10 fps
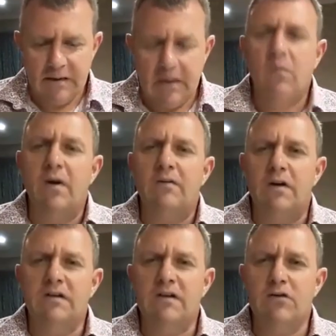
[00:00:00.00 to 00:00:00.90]

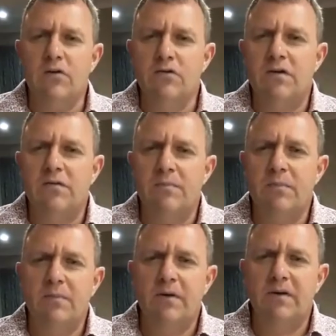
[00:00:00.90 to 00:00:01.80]
What's the thoughts of the
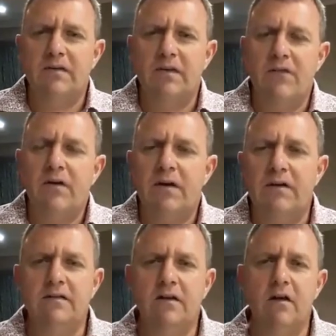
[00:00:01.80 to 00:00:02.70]
people in South Africa?
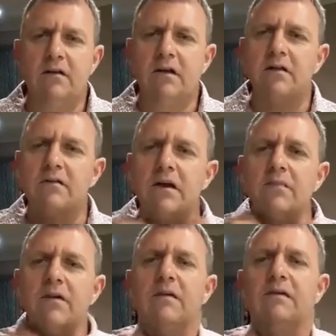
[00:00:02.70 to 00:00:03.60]
Is the lockdown really
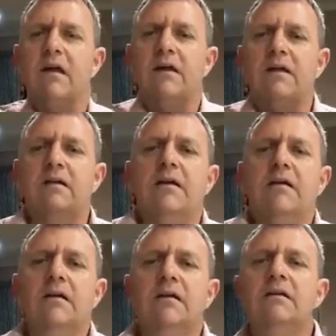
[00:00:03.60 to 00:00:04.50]
being taken?
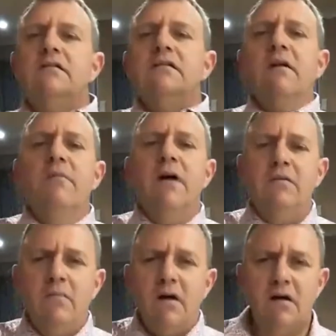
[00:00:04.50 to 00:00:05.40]
You see how bad
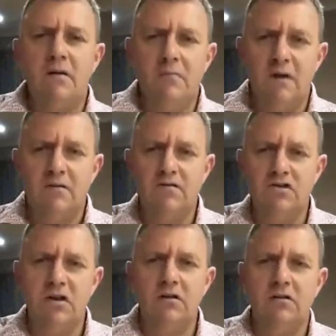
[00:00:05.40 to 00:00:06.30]
my
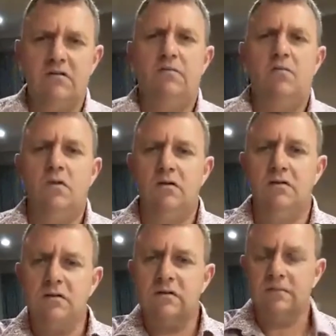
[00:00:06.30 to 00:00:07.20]
shirt looked this morning.
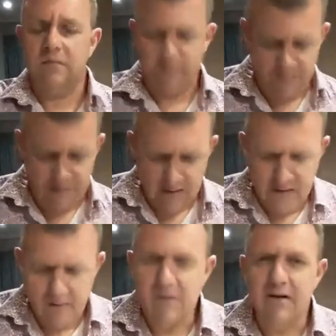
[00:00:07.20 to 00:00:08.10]
Goodness me.
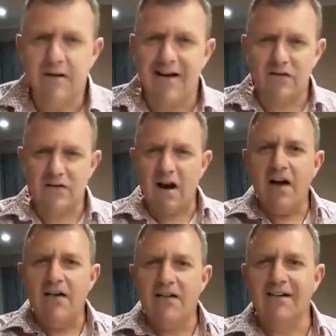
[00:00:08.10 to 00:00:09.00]
I will learn how to
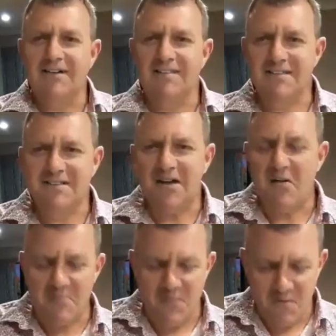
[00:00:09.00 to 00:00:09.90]
iron in this
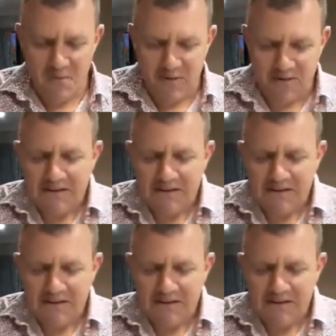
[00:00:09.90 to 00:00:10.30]
time, probably.